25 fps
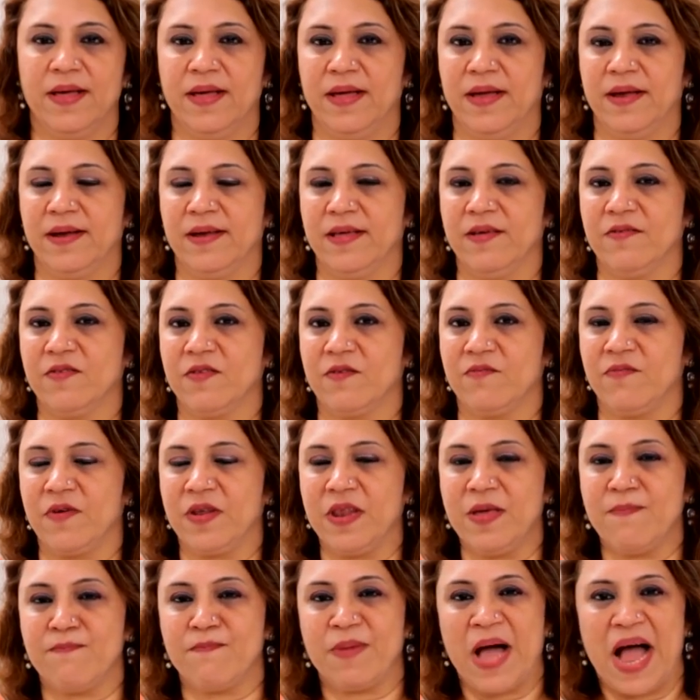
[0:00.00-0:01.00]
It gives a
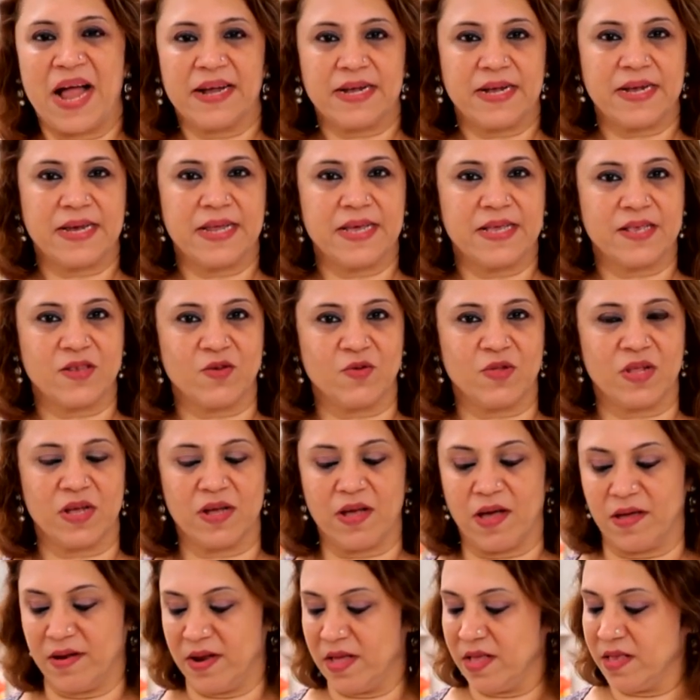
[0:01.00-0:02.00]
very bad taste to the
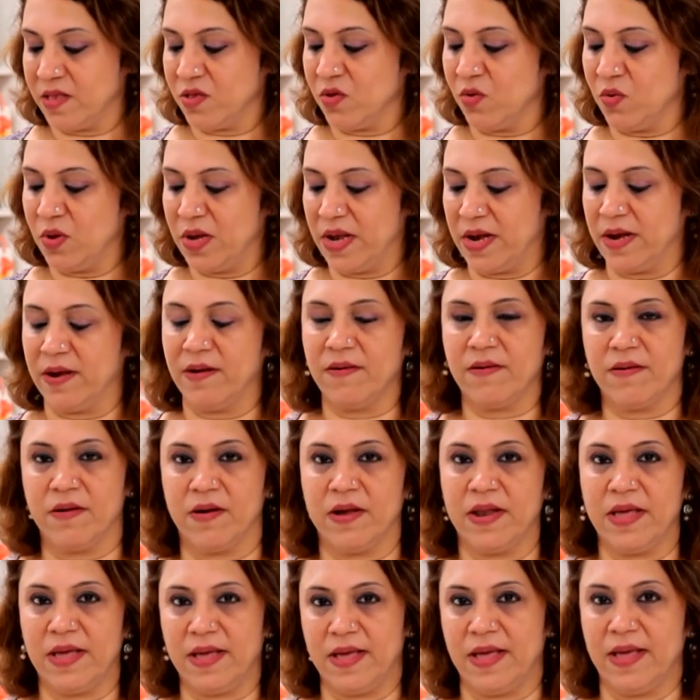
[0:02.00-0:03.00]
curry, so let it
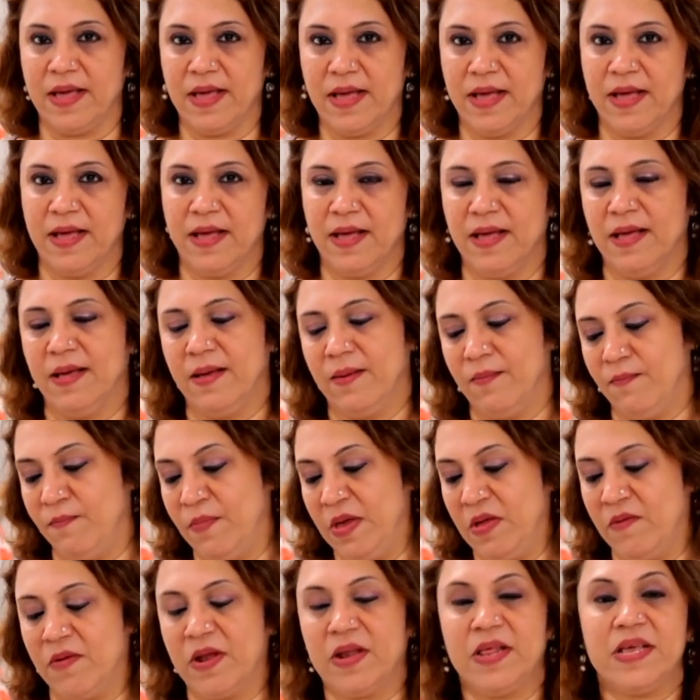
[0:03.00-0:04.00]
really
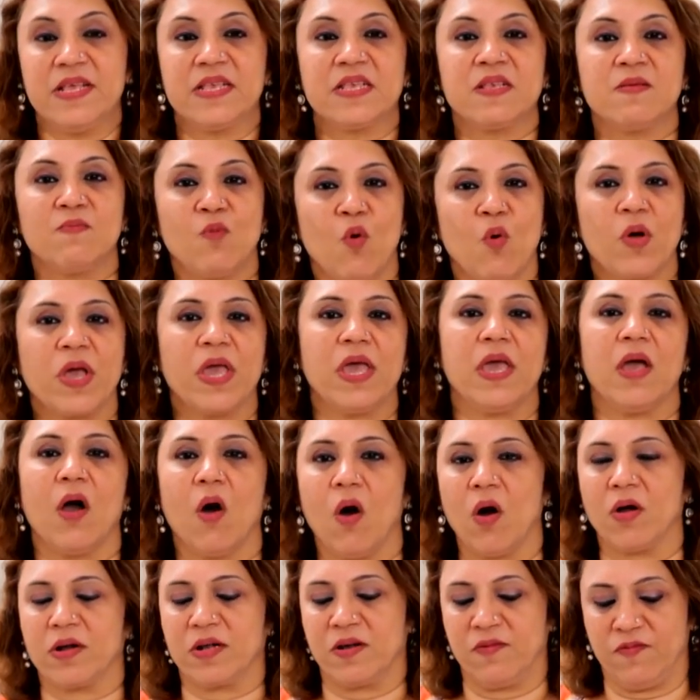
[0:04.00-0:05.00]
be really smoky hot